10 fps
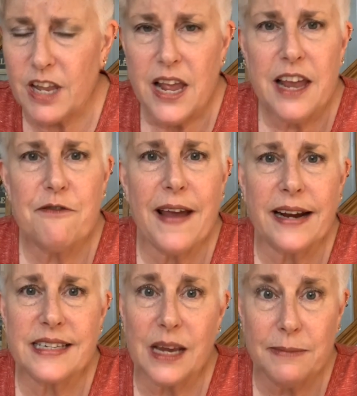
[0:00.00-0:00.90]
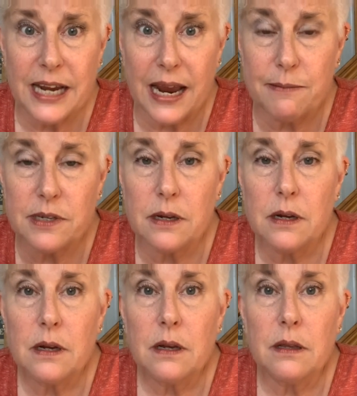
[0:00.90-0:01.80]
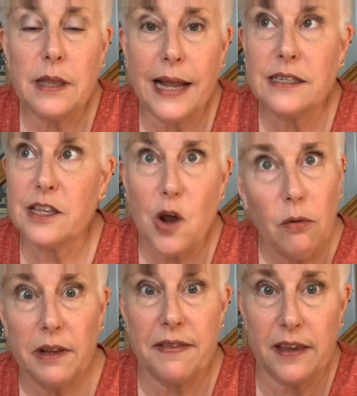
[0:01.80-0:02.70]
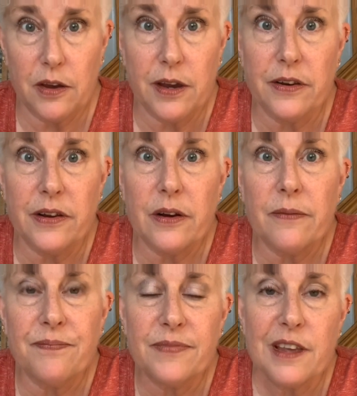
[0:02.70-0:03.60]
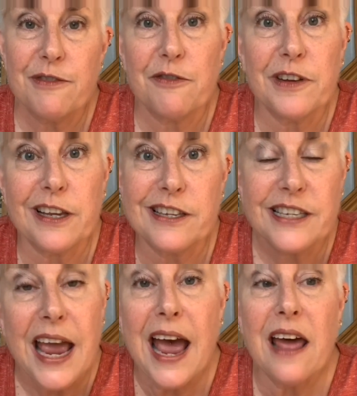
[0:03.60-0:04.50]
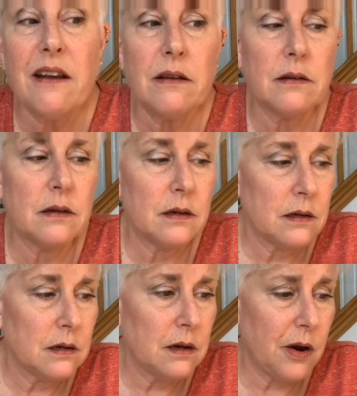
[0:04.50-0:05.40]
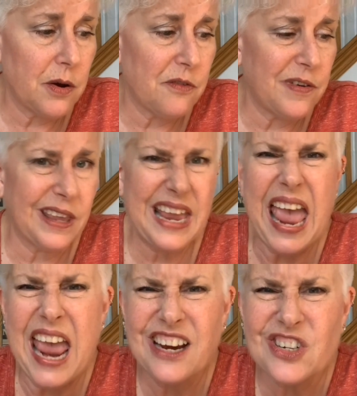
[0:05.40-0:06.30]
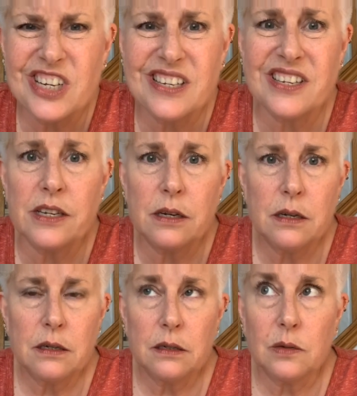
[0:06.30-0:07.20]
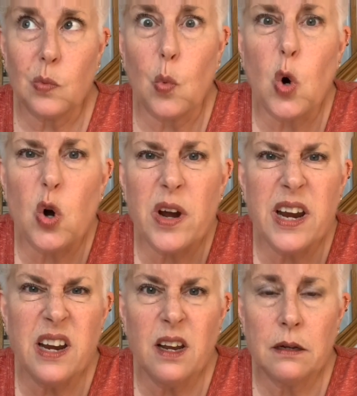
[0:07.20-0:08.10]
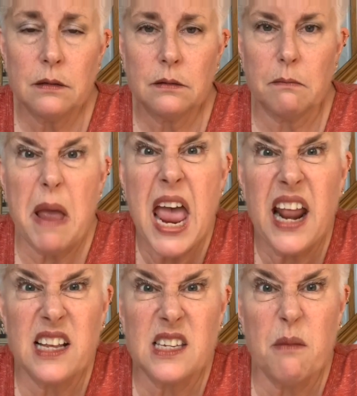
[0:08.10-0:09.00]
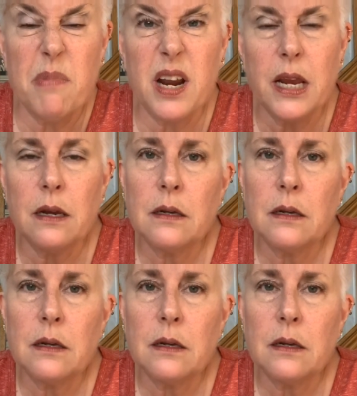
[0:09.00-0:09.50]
In fact, sometimes that's the only thing you can do. If you're feeling sad or you're feeling anxious, worried, mad at somebody,